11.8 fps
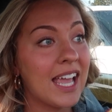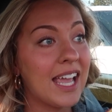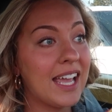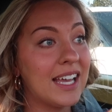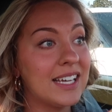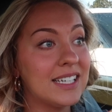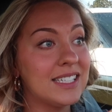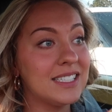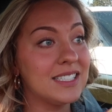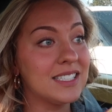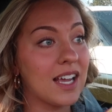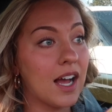
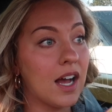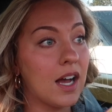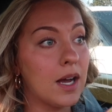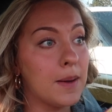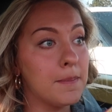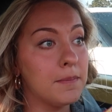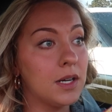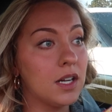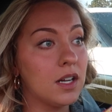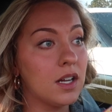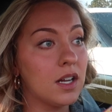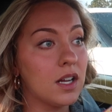and um,
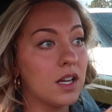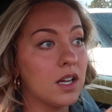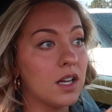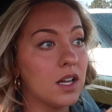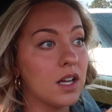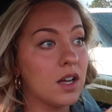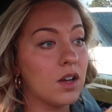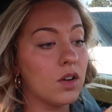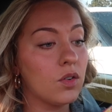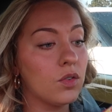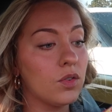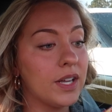
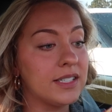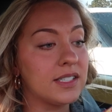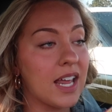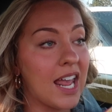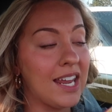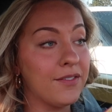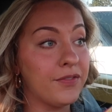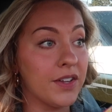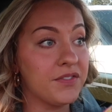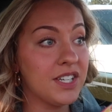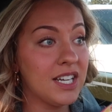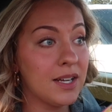it's
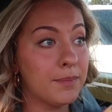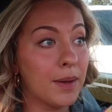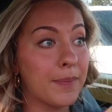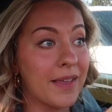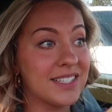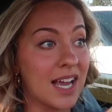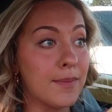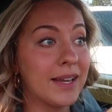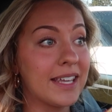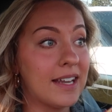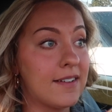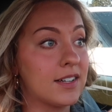8.50, but by the time I
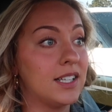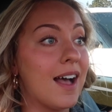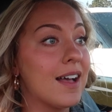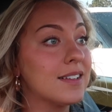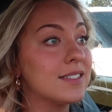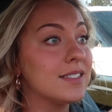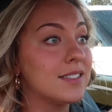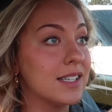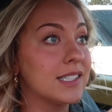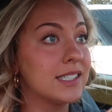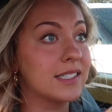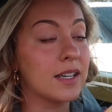get out of class, it
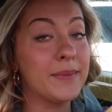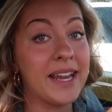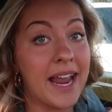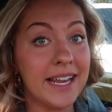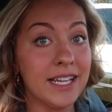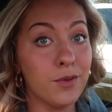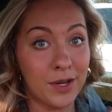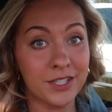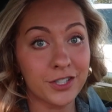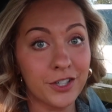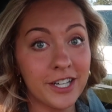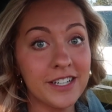says that it's gonna be
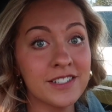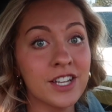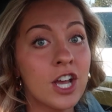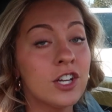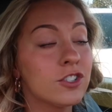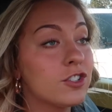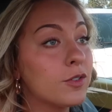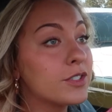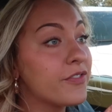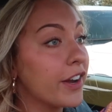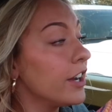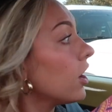81 degrees, so
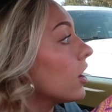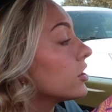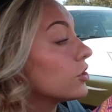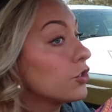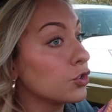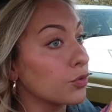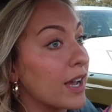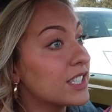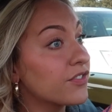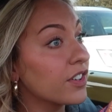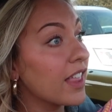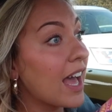it's very hard to
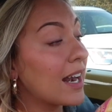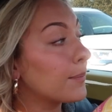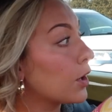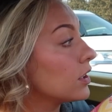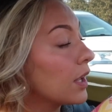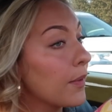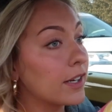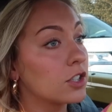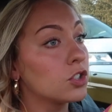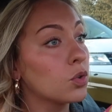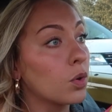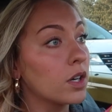dress for that. I'm currently wearing
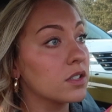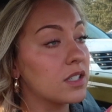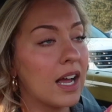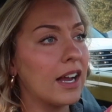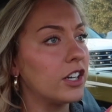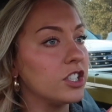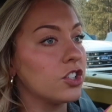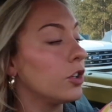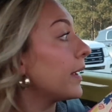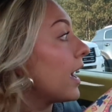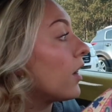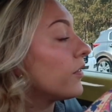shorts. I already showed
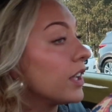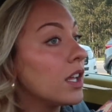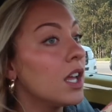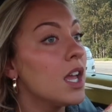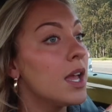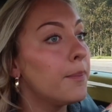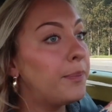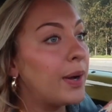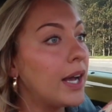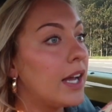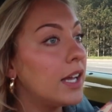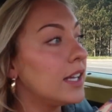you my outfit,
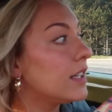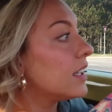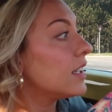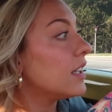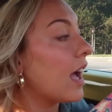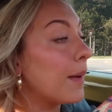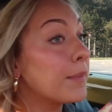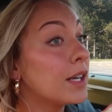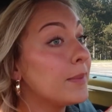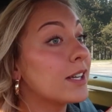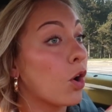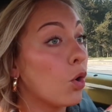but I'm
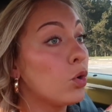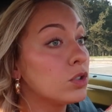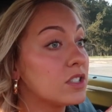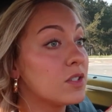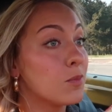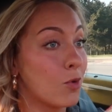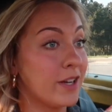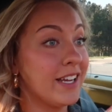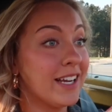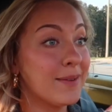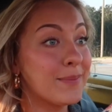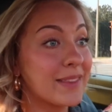gonna be cold in the
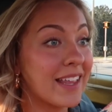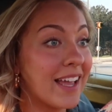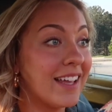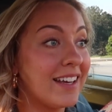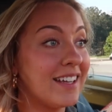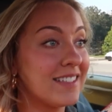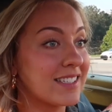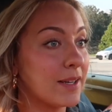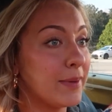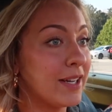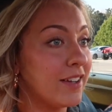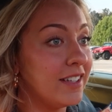morning, but then it's
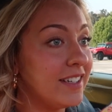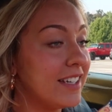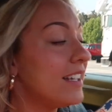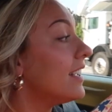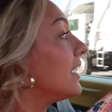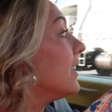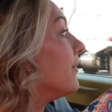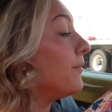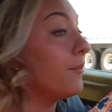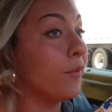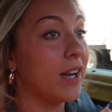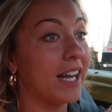gonna be good
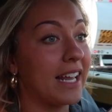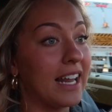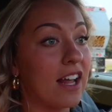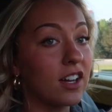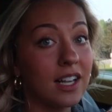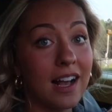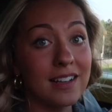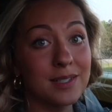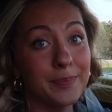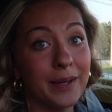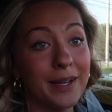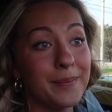when I get out of
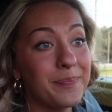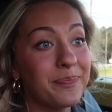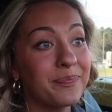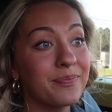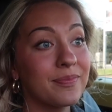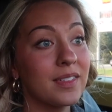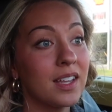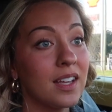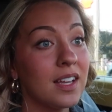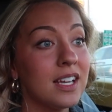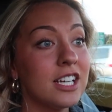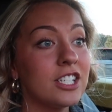class, but
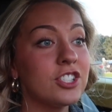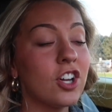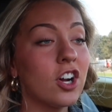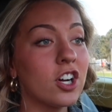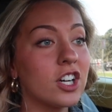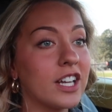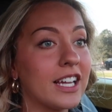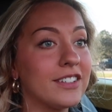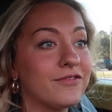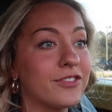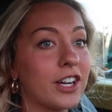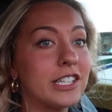darn,
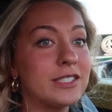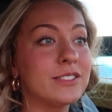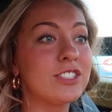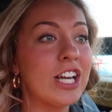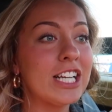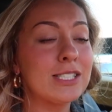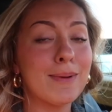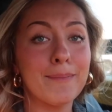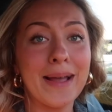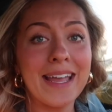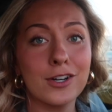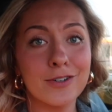I forgot to change my
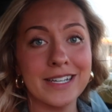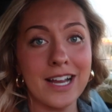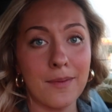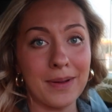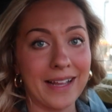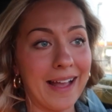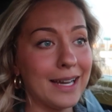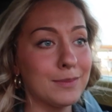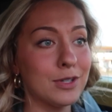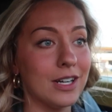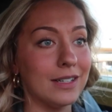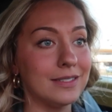battery on my
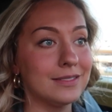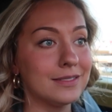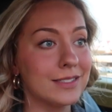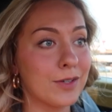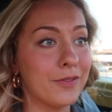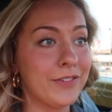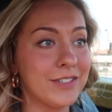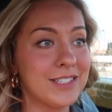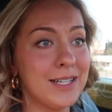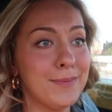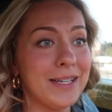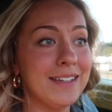camera. So if you
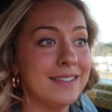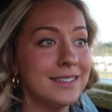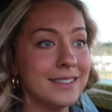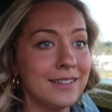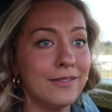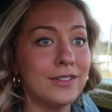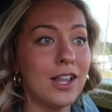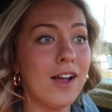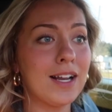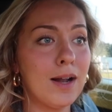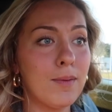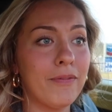see me
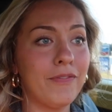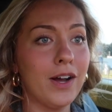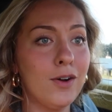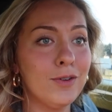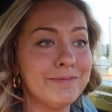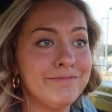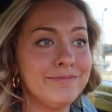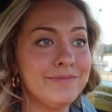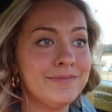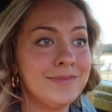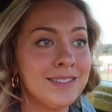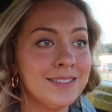vlogging on my
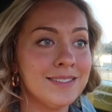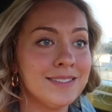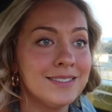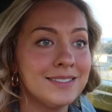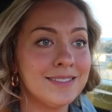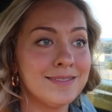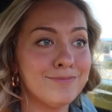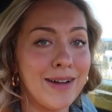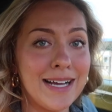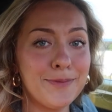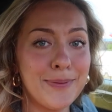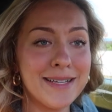phone,
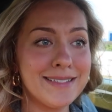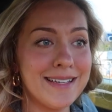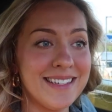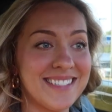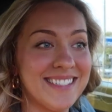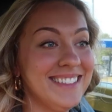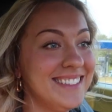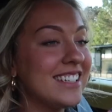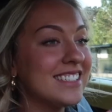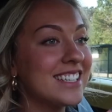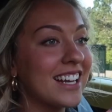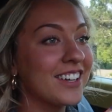mind your business.
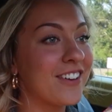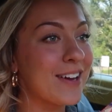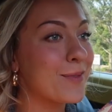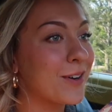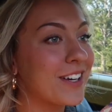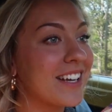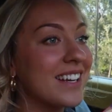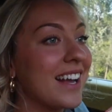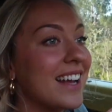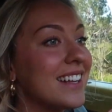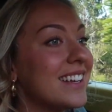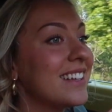just had a great morning. I
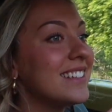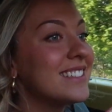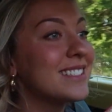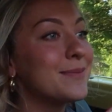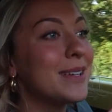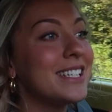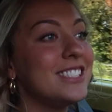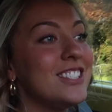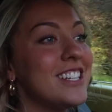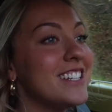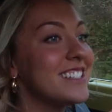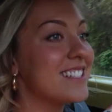had some
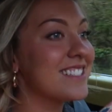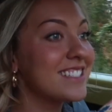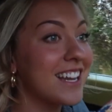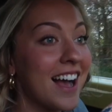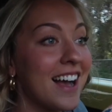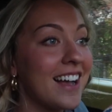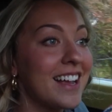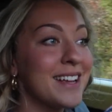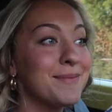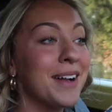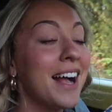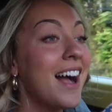Jesus
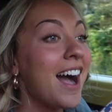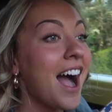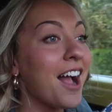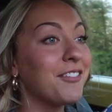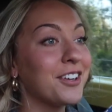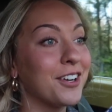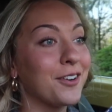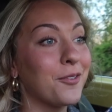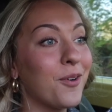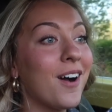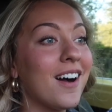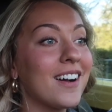time. I went on a
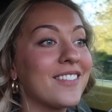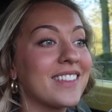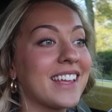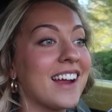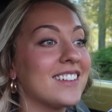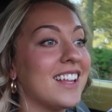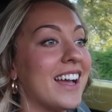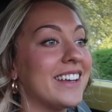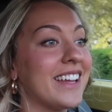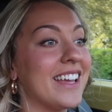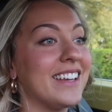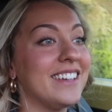walk with
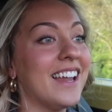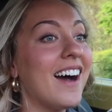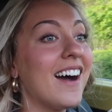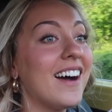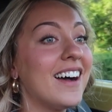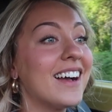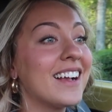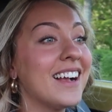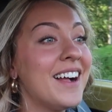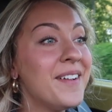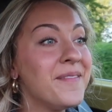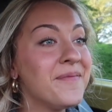Carolina and
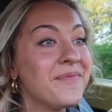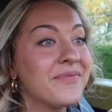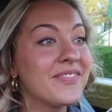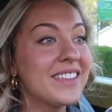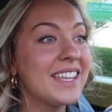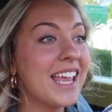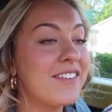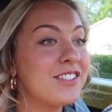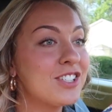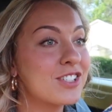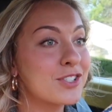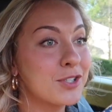Nug. It
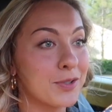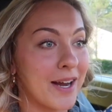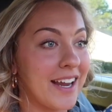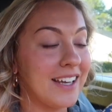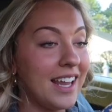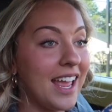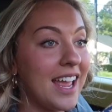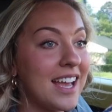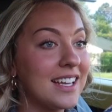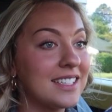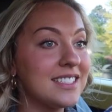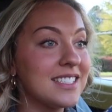was just great.
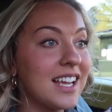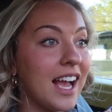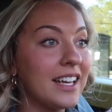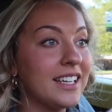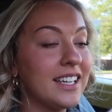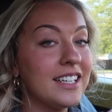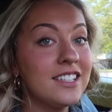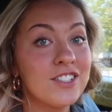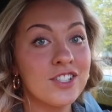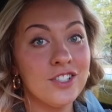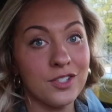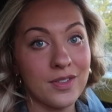And I
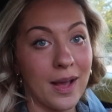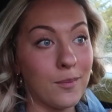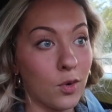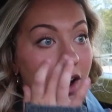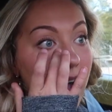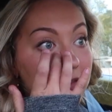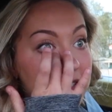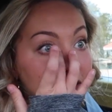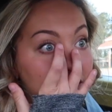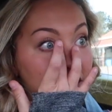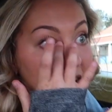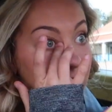need to do that more
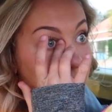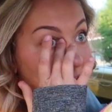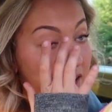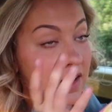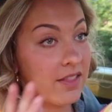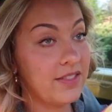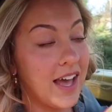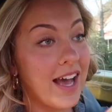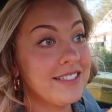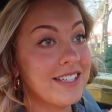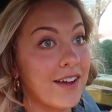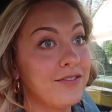often. Like,
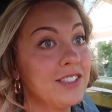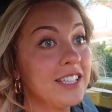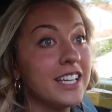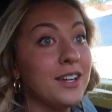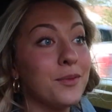that definitely